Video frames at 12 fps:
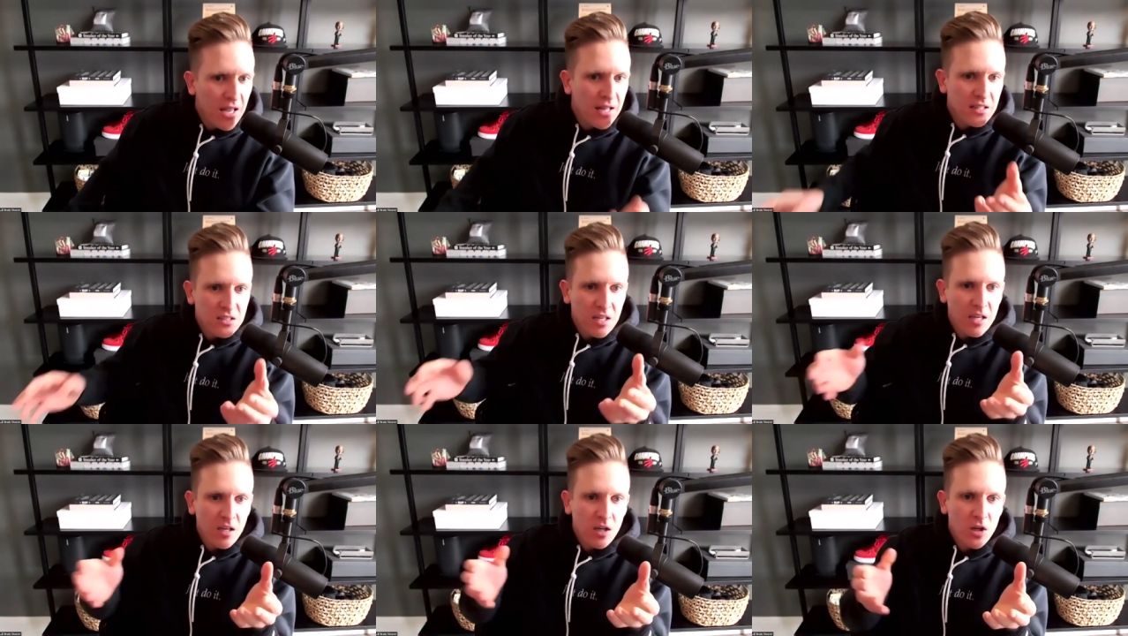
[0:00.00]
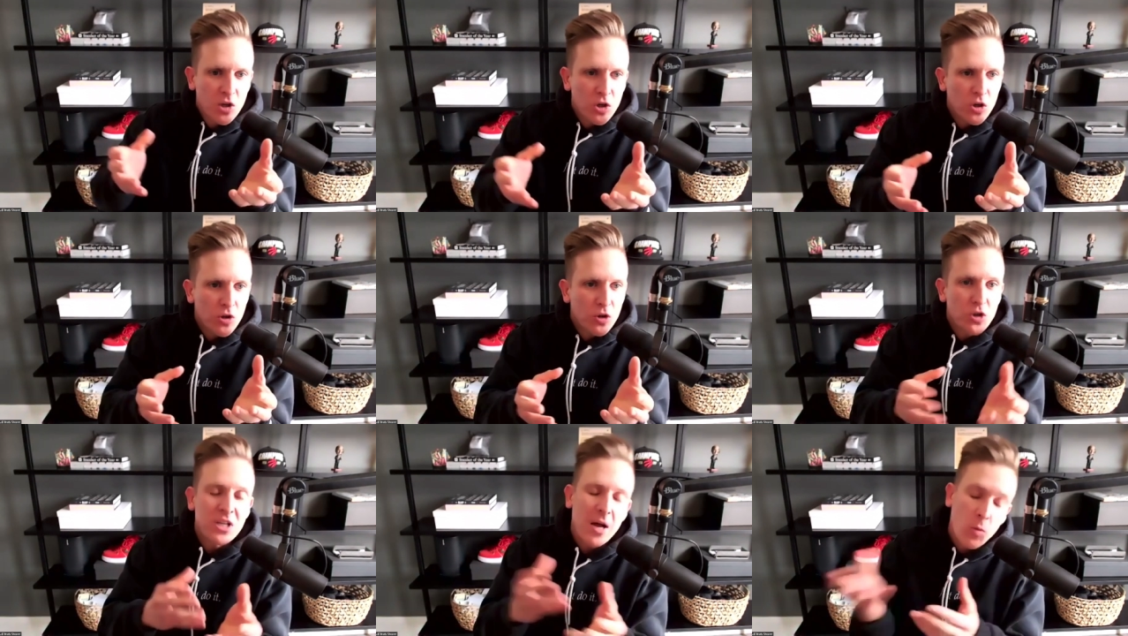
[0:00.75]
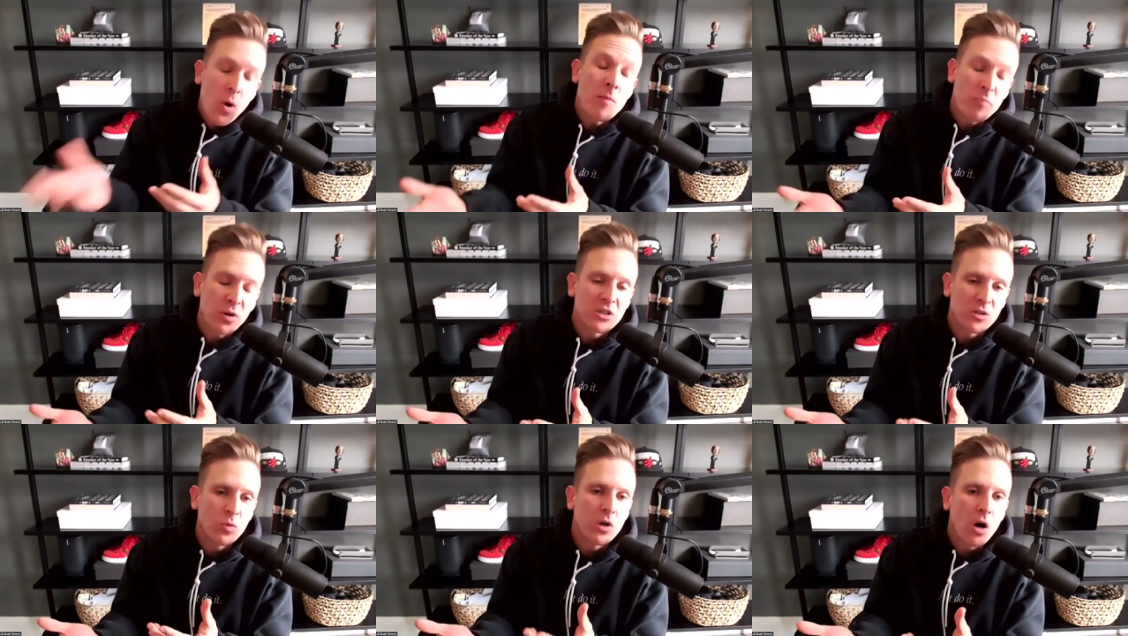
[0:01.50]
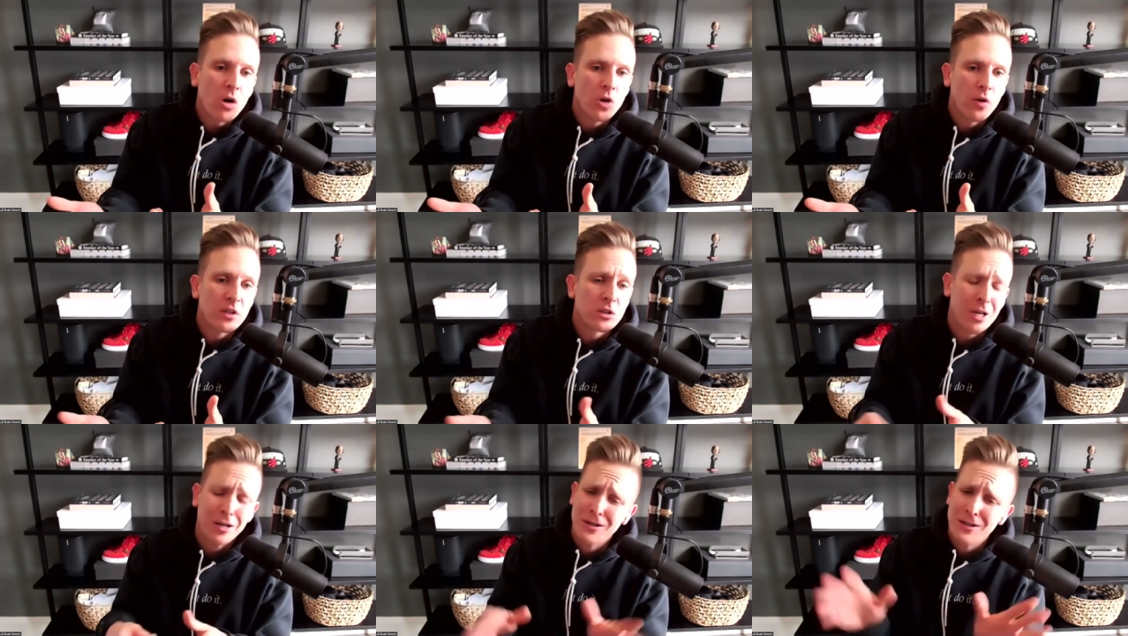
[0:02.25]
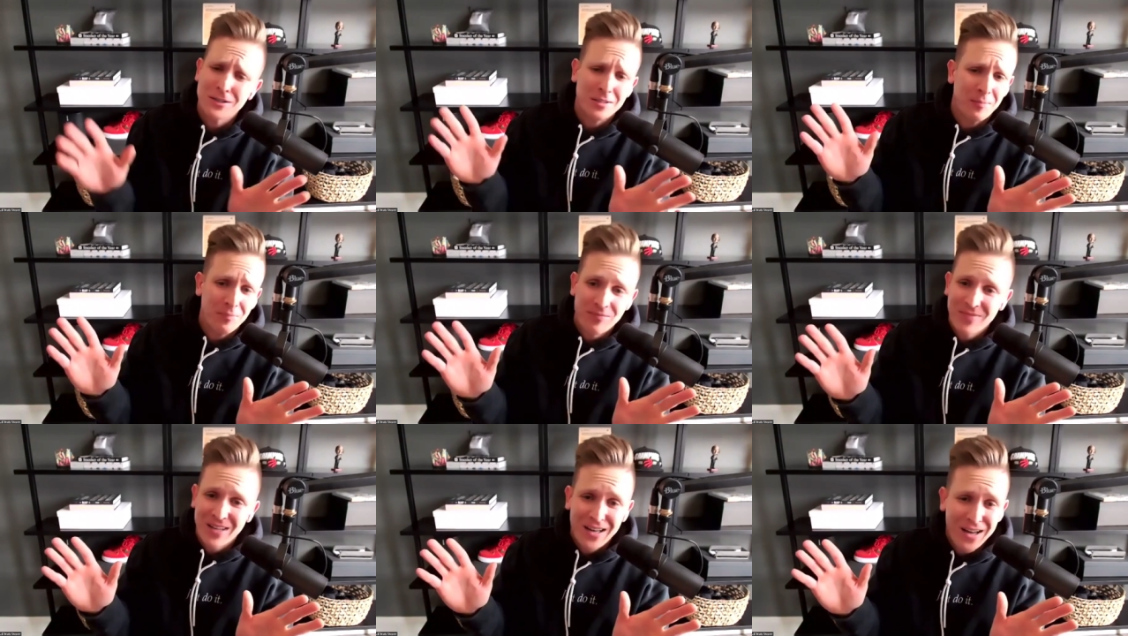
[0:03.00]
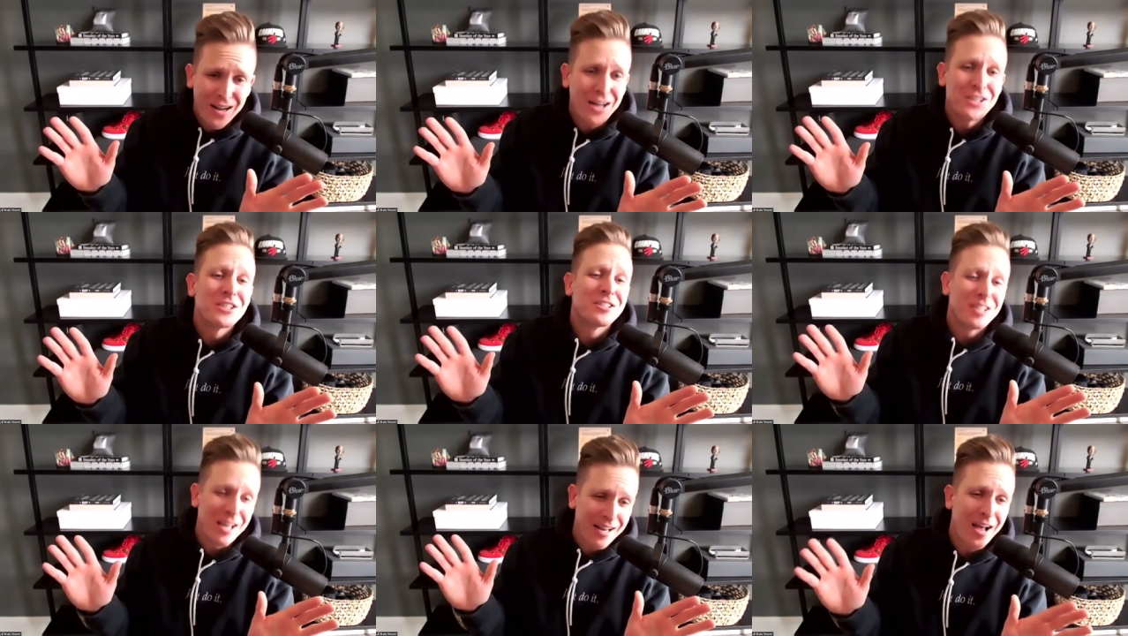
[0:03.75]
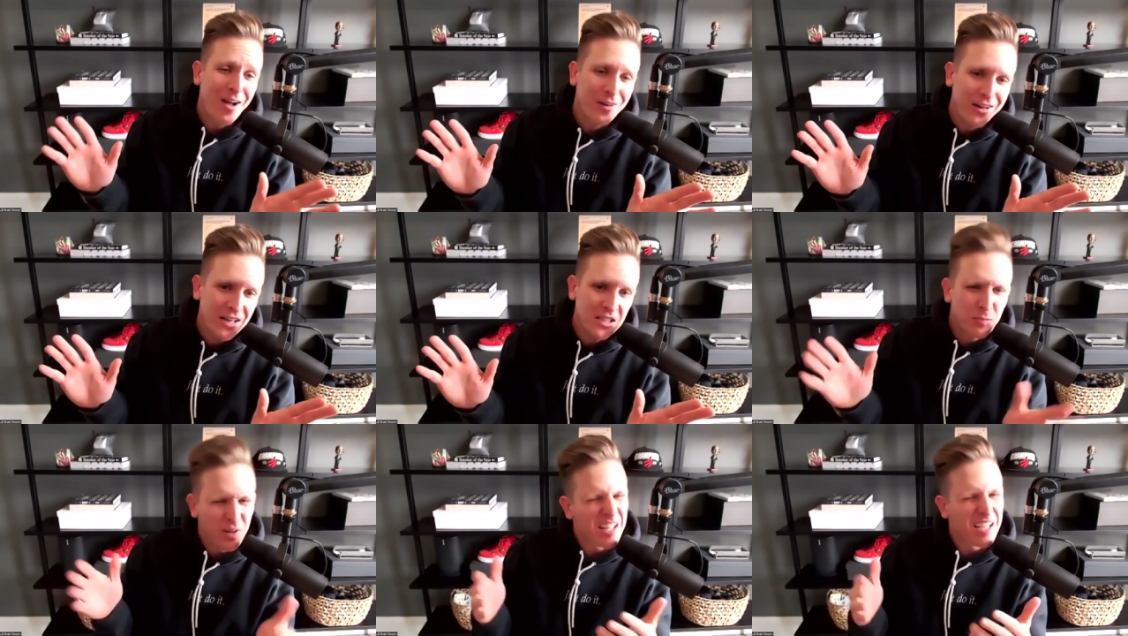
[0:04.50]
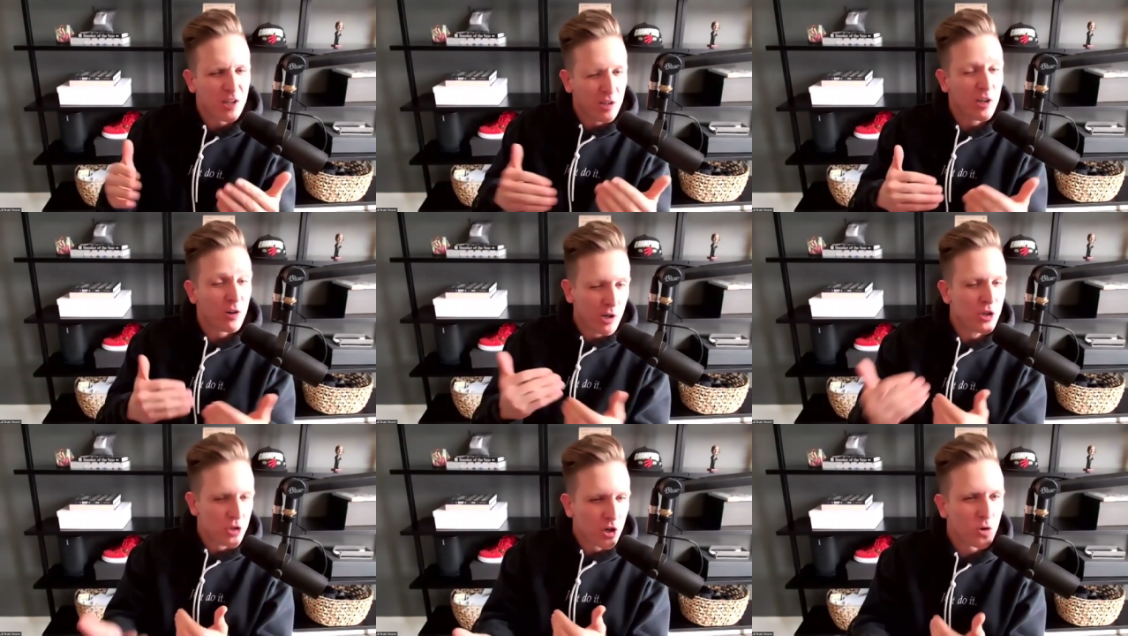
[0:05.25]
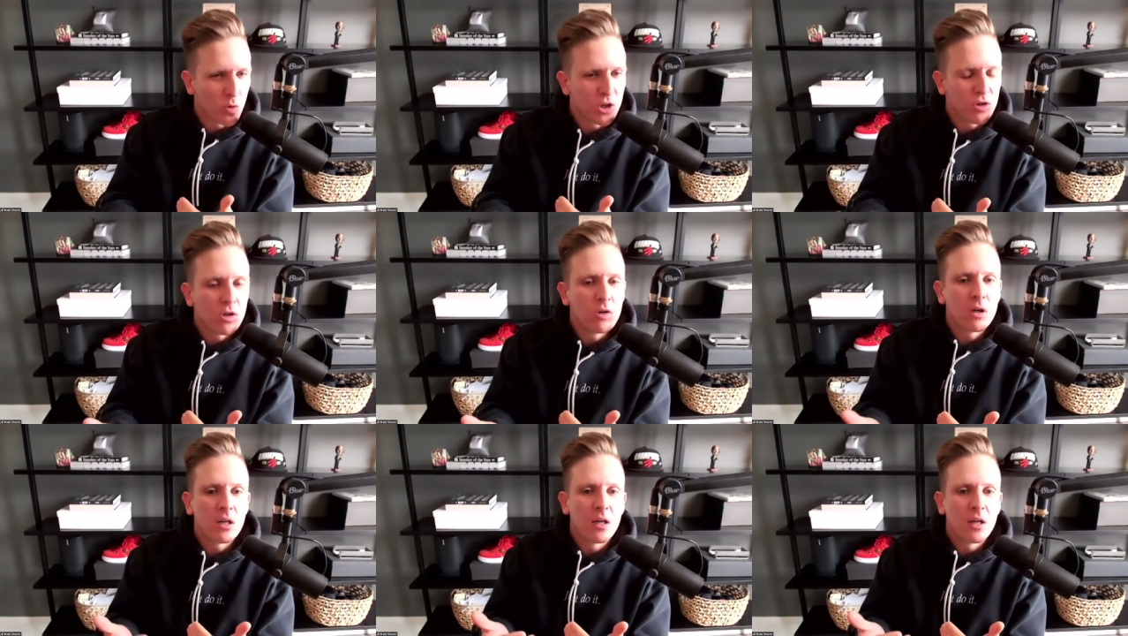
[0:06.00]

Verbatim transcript: And it's like there's that one person we all know that's like, listen, I just say it how it is, but like you're a jerk when you do it.